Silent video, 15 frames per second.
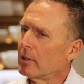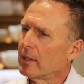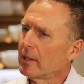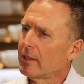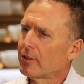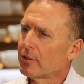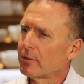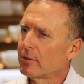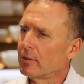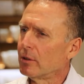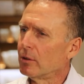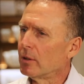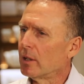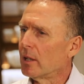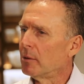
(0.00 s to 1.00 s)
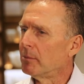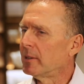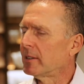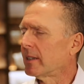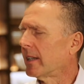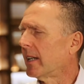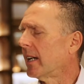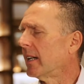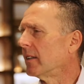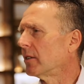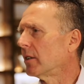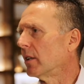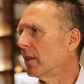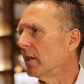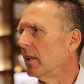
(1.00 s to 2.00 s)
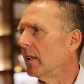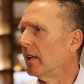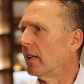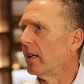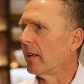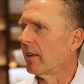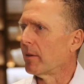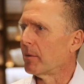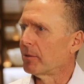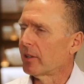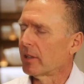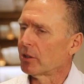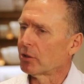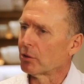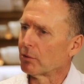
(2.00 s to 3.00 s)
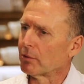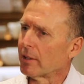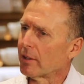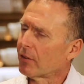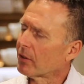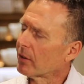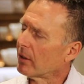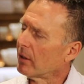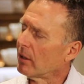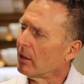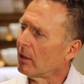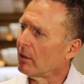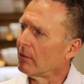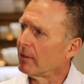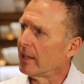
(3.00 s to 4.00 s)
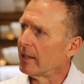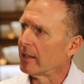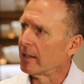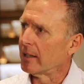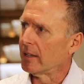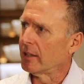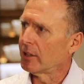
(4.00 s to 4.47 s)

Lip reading: really to mitigate the potential risk of any